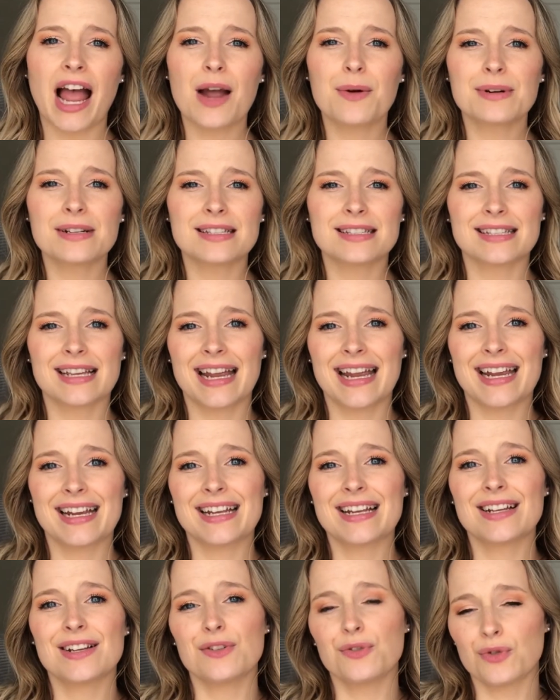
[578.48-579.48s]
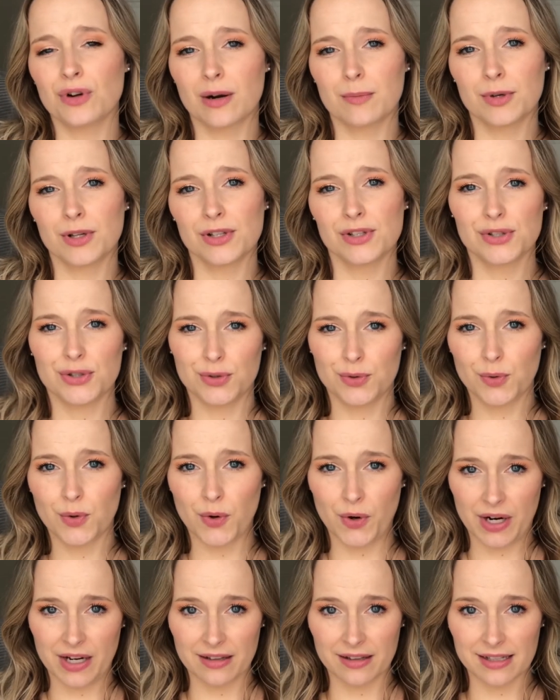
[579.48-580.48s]
I would say, normal to
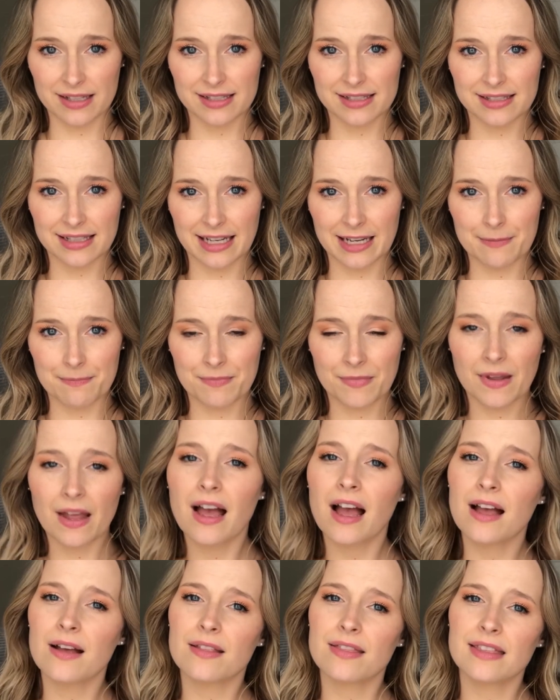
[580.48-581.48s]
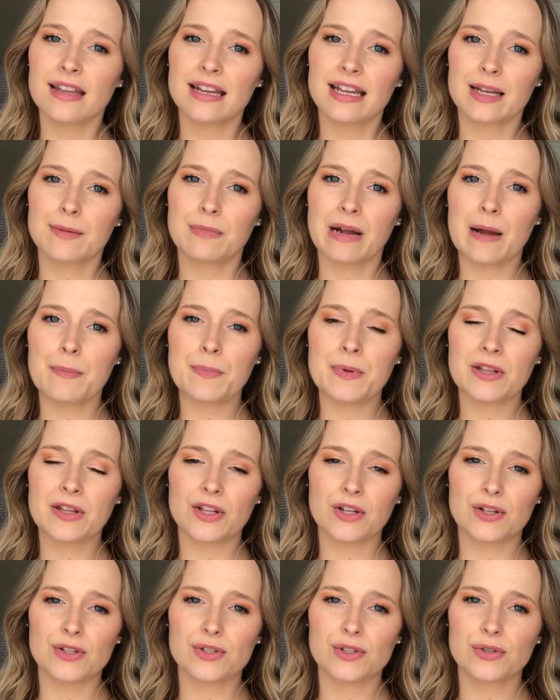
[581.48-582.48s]
oily skin. I think it might be a
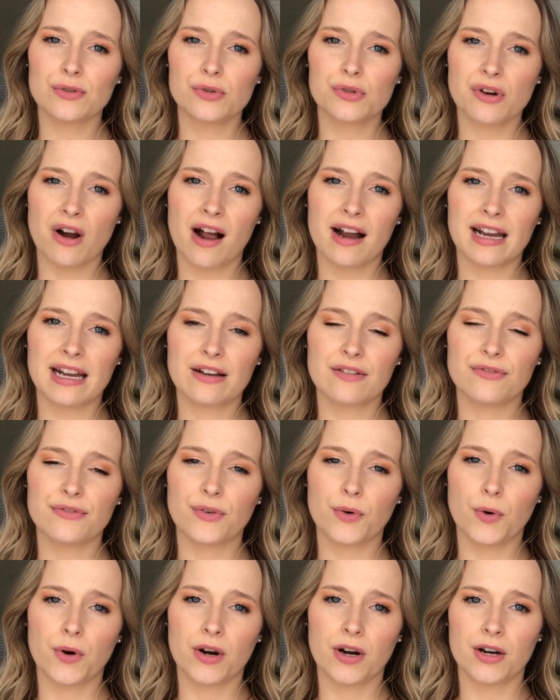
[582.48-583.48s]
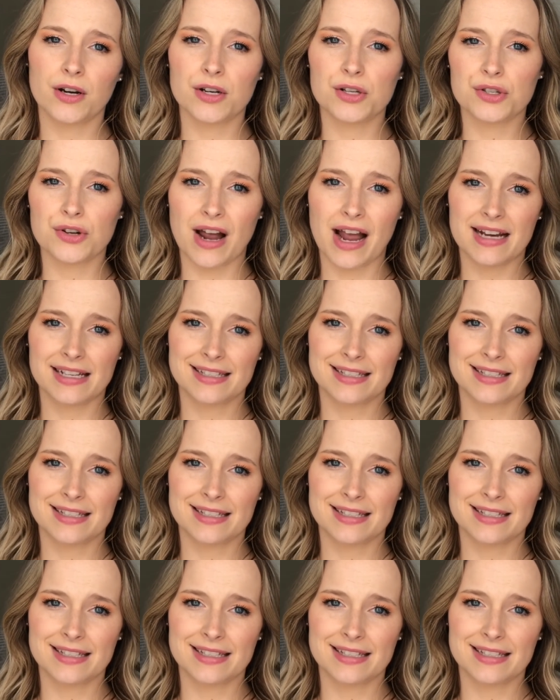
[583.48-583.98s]
little too drying for dry